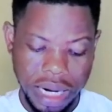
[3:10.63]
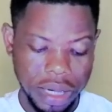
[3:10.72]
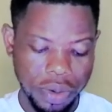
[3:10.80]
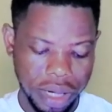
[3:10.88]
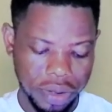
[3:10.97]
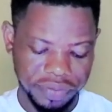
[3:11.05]

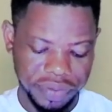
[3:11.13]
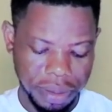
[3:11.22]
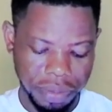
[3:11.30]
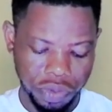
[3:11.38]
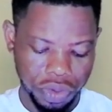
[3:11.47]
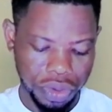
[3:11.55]
Any one of
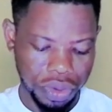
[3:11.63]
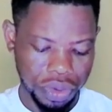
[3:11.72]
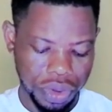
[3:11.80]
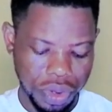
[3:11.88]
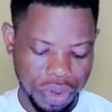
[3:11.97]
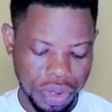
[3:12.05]
them will
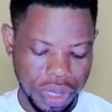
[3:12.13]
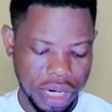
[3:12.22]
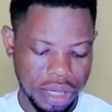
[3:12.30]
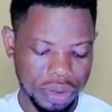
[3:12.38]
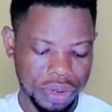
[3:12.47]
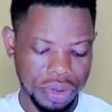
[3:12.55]
do. So
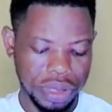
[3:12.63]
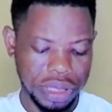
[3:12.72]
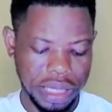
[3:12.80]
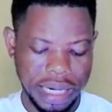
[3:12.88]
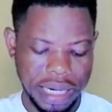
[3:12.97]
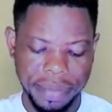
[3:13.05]
I will choose
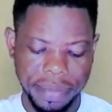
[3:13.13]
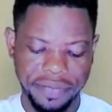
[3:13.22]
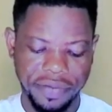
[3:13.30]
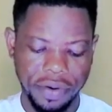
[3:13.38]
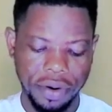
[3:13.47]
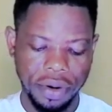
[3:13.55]
the number
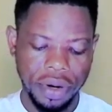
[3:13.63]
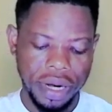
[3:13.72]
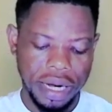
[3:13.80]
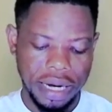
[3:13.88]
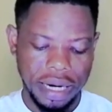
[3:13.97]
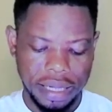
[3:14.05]
4
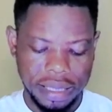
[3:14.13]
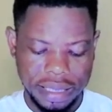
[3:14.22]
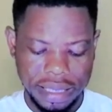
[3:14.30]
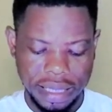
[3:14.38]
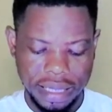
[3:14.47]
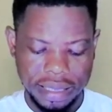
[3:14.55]
and
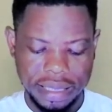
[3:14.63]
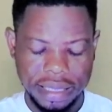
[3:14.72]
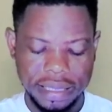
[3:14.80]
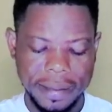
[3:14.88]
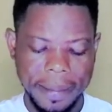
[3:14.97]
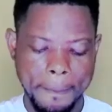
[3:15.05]
select
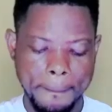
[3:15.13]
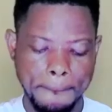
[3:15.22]
it.